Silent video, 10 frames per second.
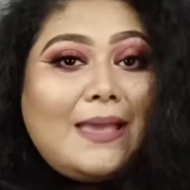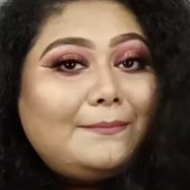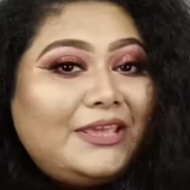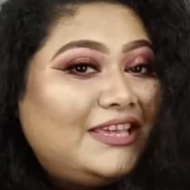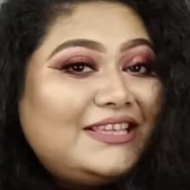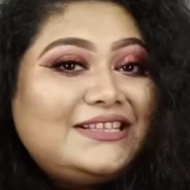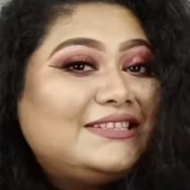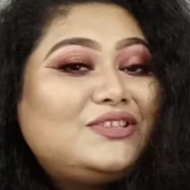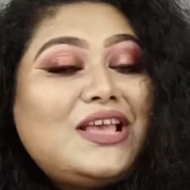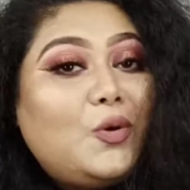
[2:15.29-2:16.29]

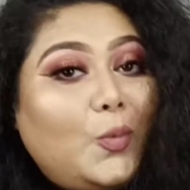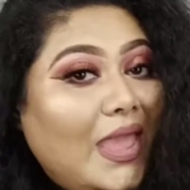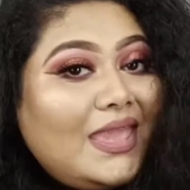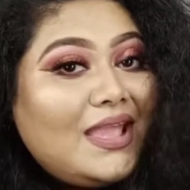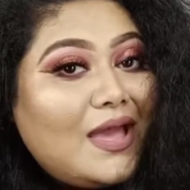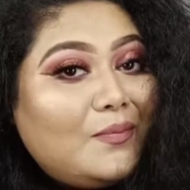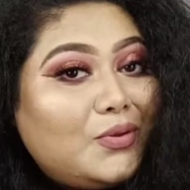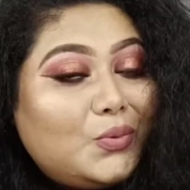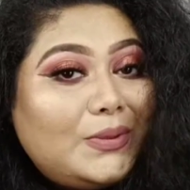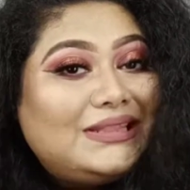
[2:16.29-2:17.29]
because waking
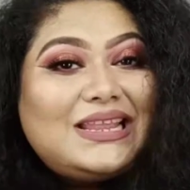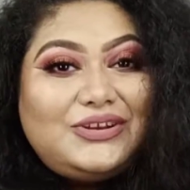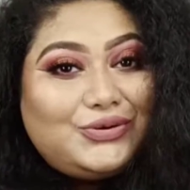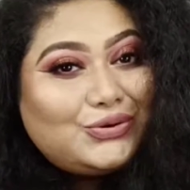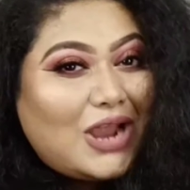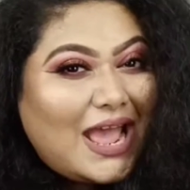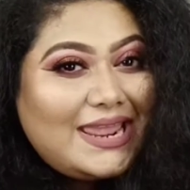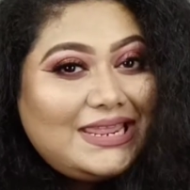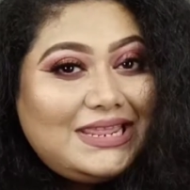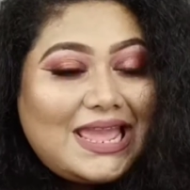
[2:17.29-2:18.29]
up with
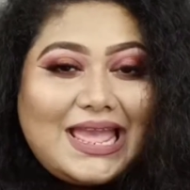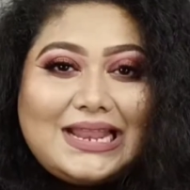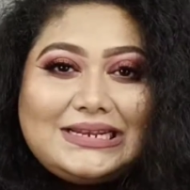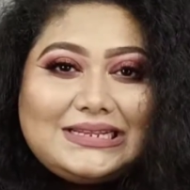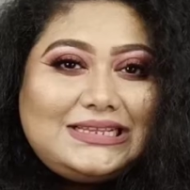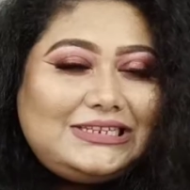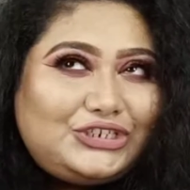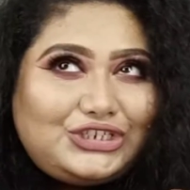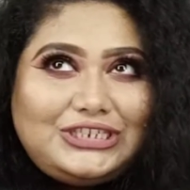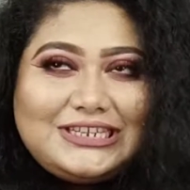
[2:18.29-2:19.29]
dry and
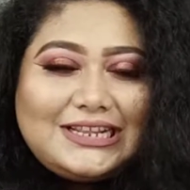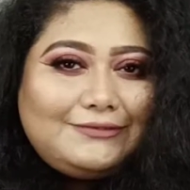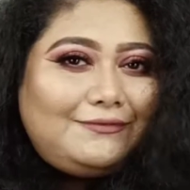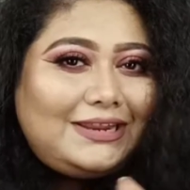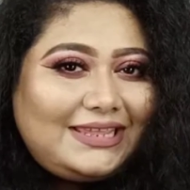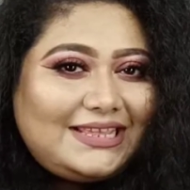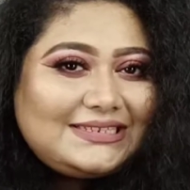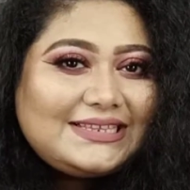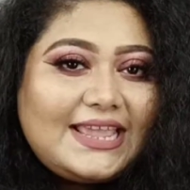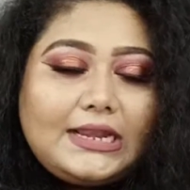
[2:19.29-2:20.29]
itchy and flaky
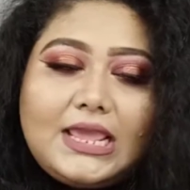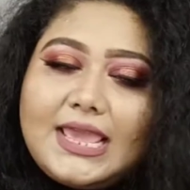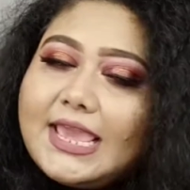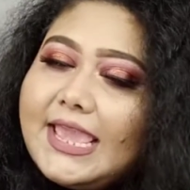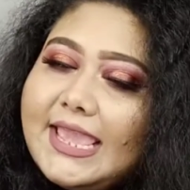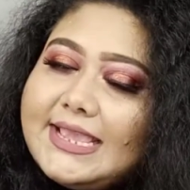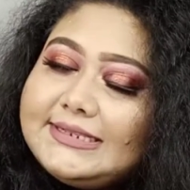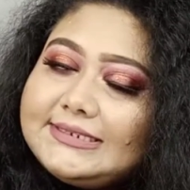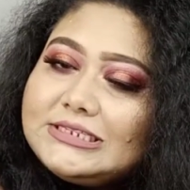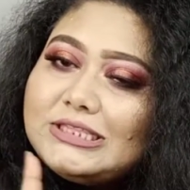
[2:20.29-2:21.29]
skin
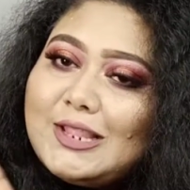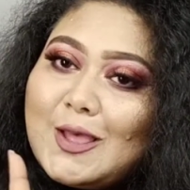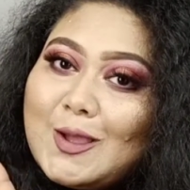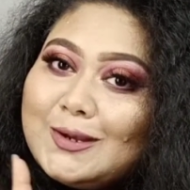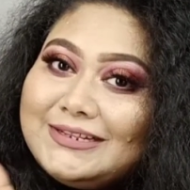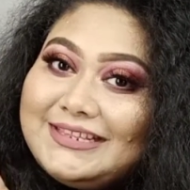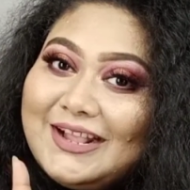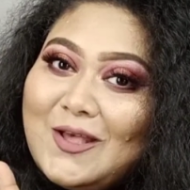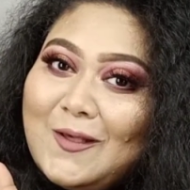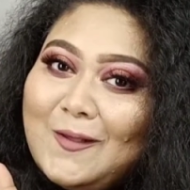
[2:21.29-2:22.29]
is not the
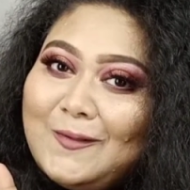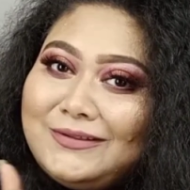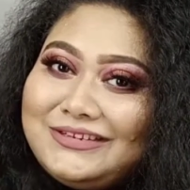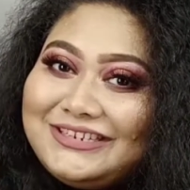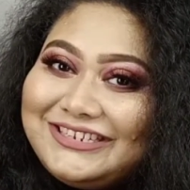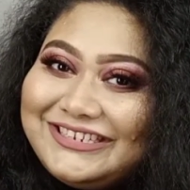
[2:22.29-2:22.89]
goal.